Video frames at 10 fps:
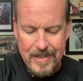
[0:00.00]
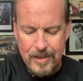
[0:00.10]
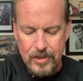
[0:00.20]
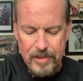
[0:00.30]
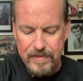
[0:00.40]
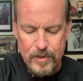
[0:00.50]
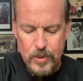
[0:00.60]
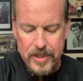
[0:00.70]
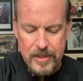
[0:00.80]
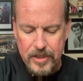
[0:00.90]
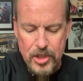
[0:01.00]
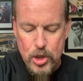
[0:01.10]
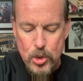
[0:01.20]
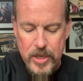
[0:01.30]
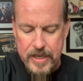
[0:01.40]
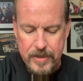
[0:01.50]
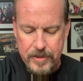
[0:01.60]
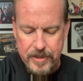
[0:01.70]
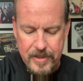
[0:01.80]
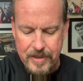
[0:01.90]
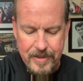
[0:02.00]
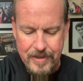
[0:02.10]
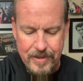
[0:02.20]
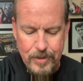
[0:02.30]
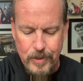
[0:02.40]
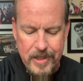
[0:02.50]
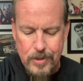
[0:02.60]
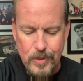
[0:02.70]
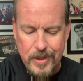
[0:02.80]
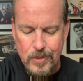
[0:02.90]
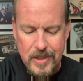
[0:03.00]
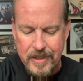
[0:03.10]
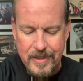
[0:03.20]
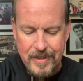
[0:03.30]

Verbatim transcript: Looking forward to New Year's 2021.